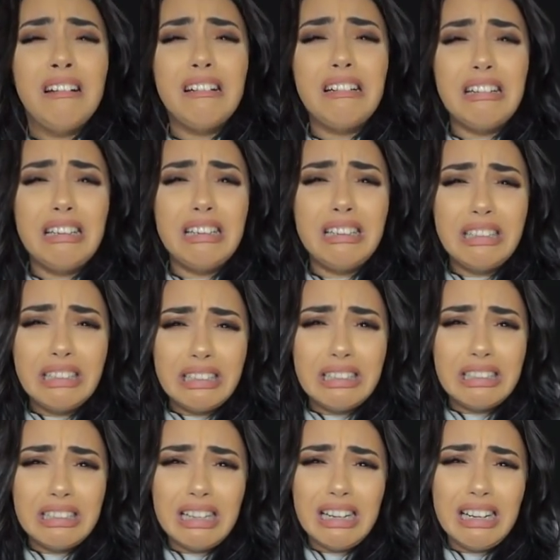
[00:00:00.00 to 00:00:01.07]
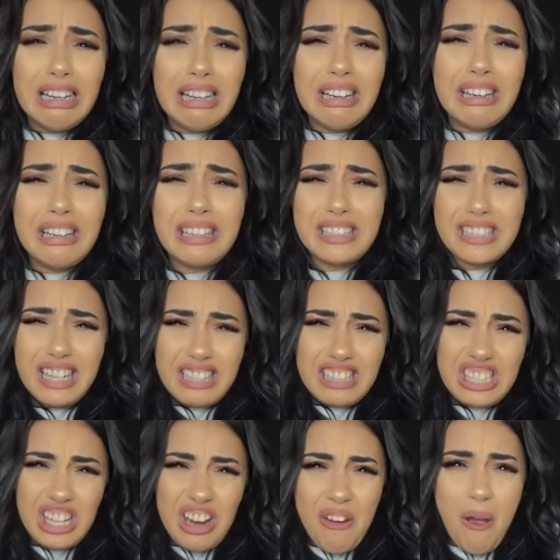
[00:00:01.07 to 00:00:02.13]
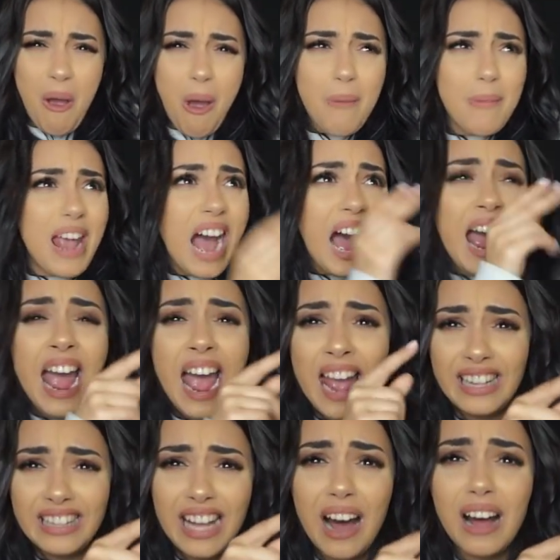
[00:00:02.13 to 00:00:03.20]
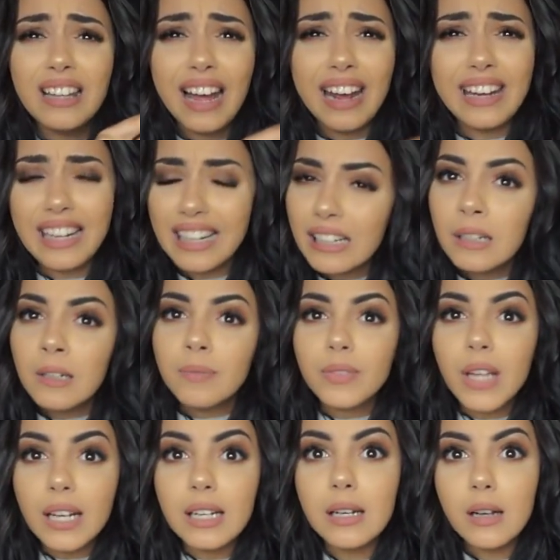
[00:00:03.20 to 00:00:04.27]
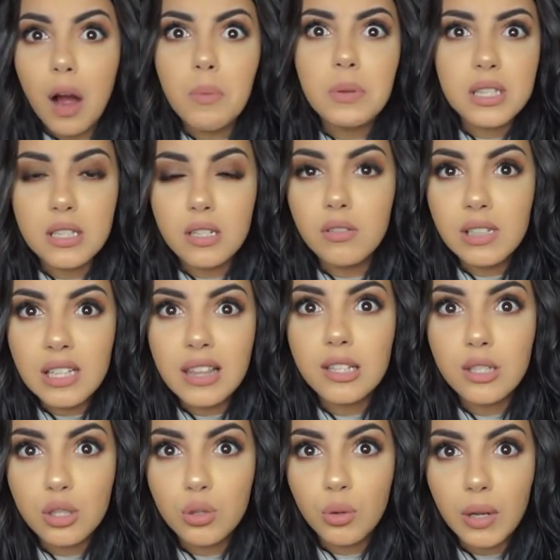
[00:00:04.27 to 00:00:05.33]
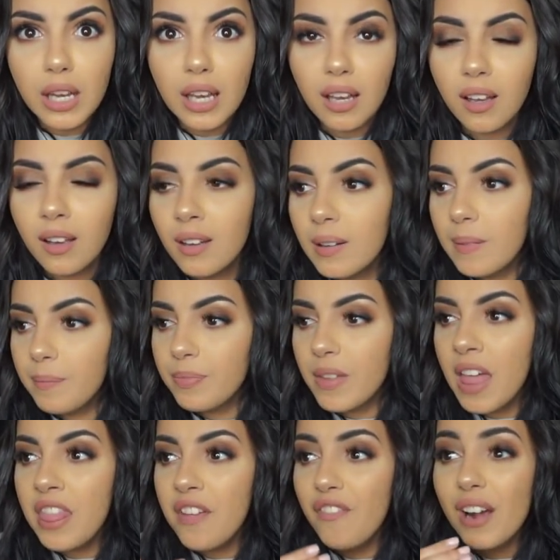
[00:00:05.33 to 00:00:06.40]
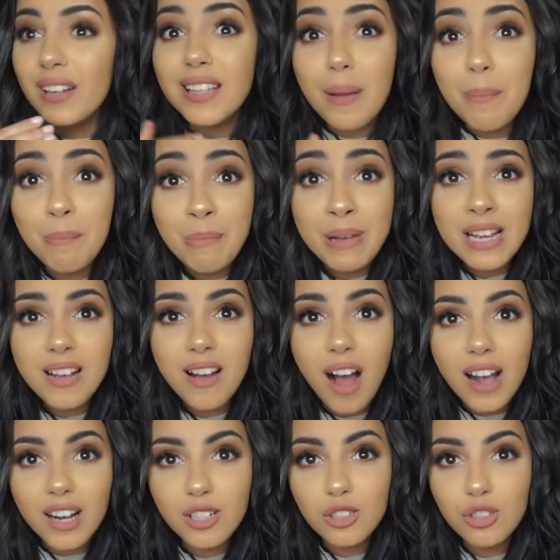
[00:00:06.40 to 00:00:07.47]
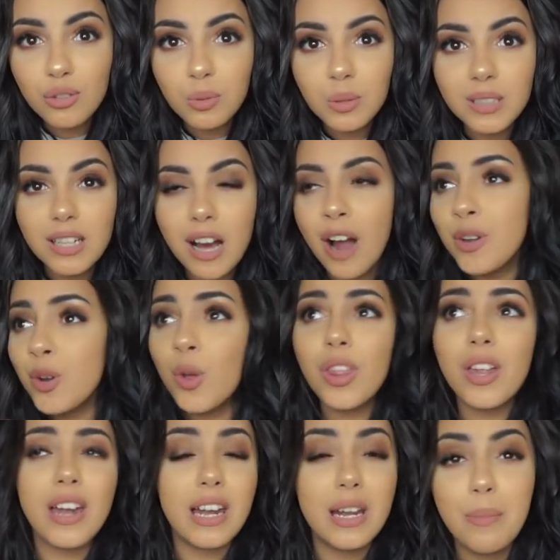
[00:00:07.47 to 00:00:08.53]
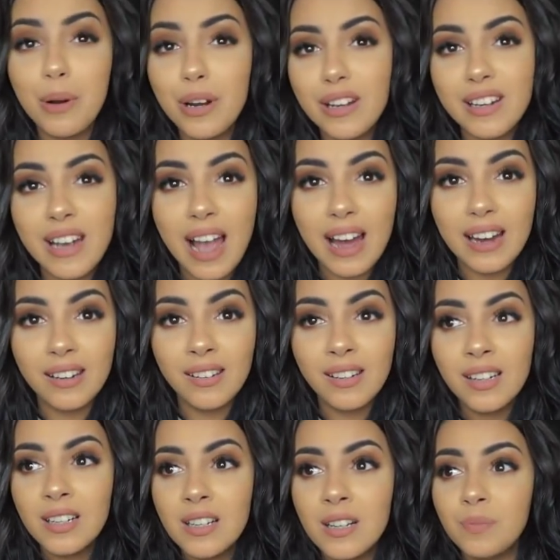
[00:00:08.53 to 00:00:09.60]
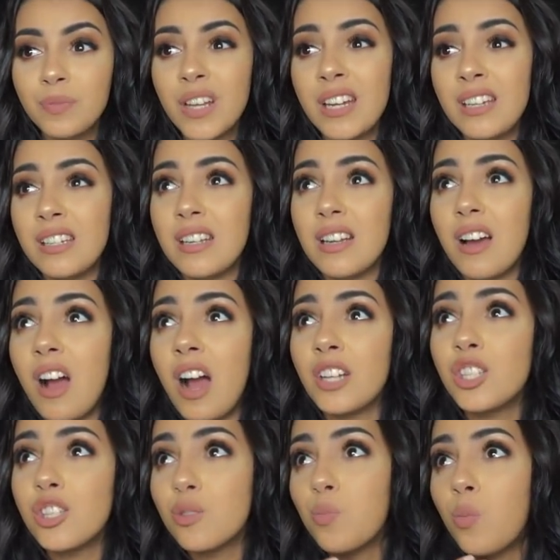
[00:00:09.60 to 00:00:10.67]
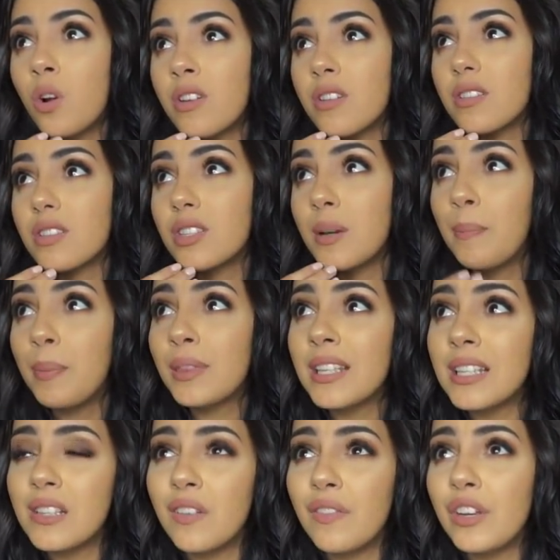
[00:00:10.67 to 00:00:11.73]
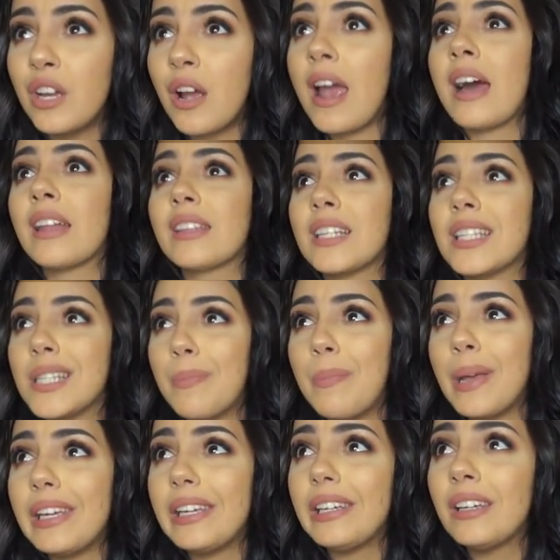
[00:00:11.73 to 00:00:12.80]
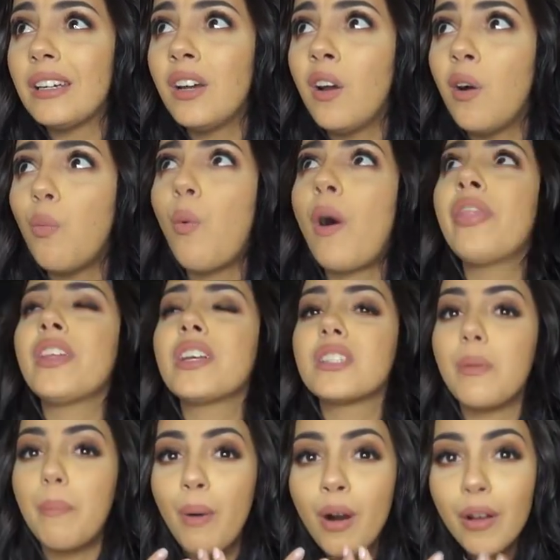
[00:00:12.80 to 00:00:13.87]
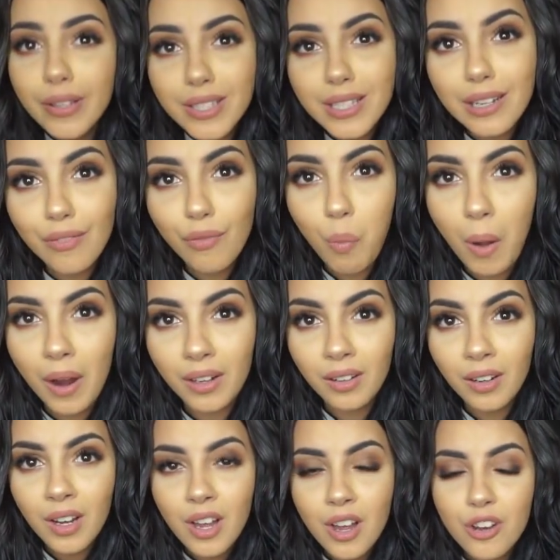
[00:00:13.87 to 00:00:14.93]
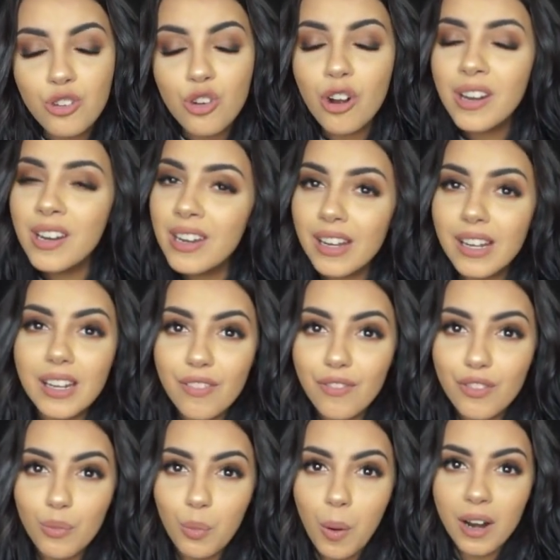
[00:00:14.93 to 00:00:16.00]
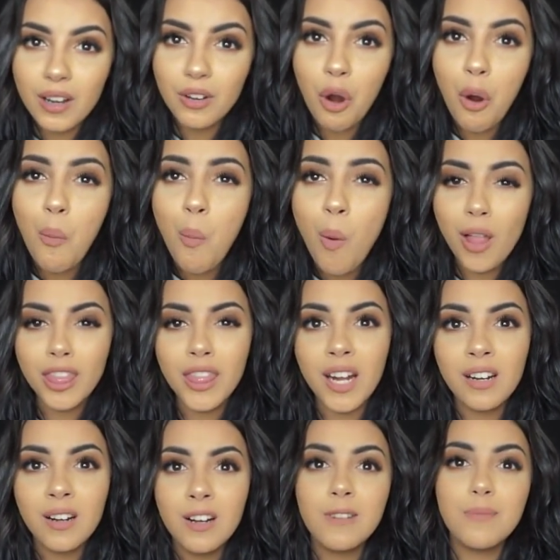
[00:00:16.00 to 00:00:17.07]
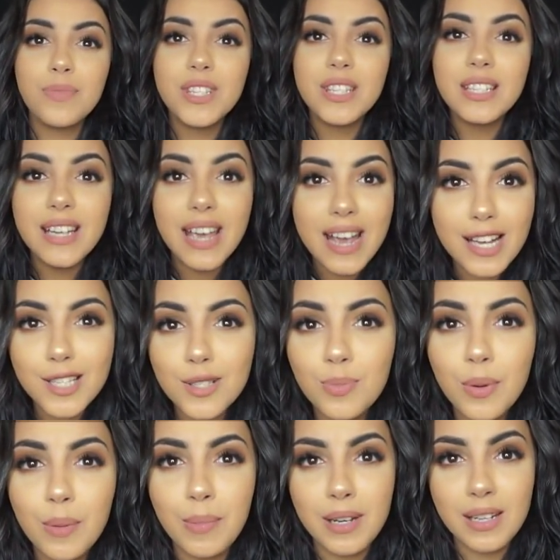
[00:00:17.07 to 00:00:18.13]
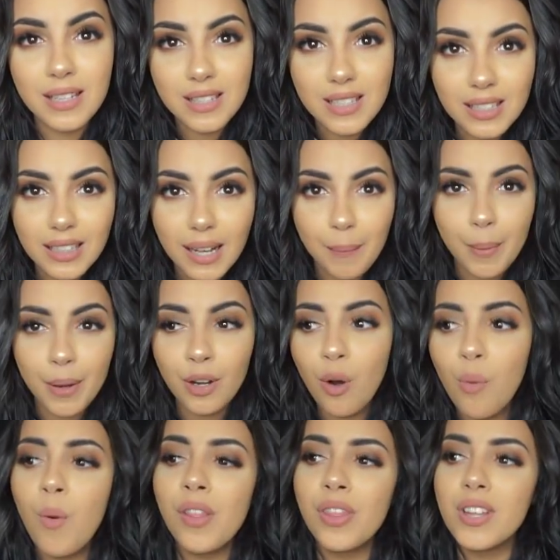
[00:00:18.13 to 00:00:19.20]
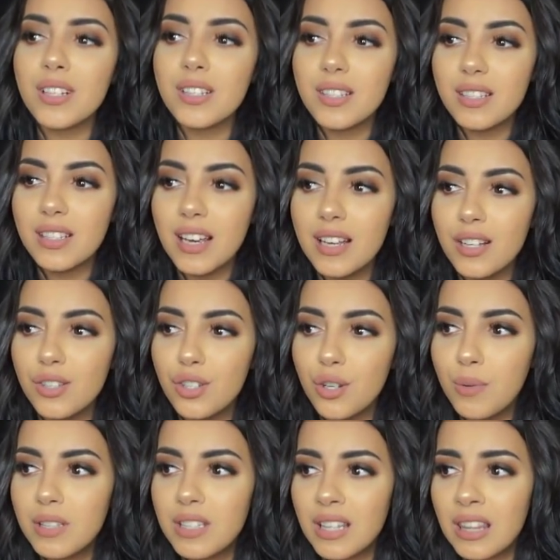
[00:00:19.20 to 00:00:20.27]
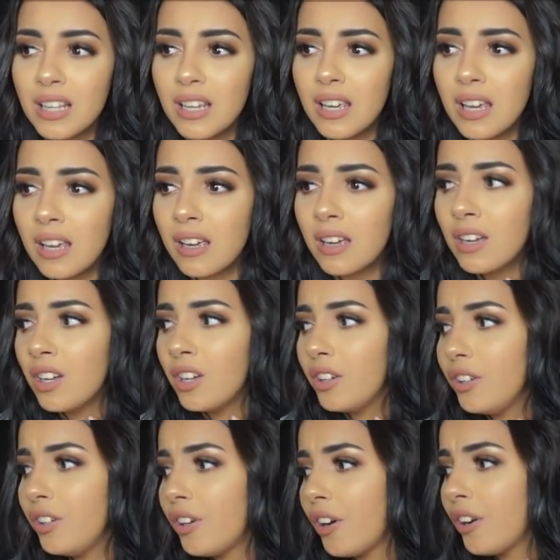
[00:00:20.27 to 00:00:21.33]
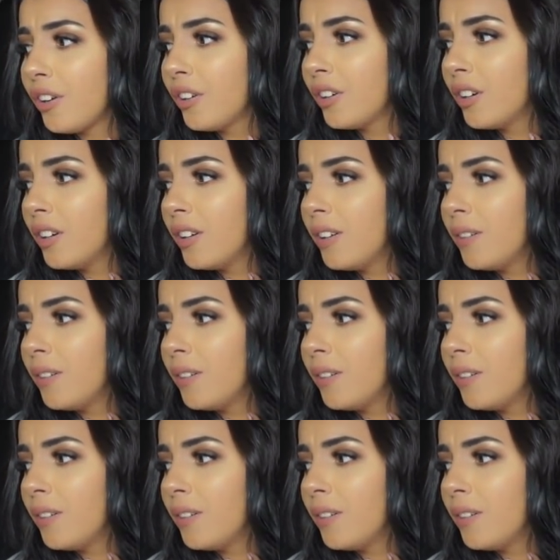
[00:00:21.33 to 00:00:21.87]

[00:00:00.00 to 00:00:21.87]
oh no, and I was like, she hurt me, I hate that lady. Like I was literally sooking. And the fact that I can do it, I know that anybody can. And I just want to put this video out there to be one that's a positive one, not a negative one, not one that scares women into labor, not one that scares you into thinking, you know,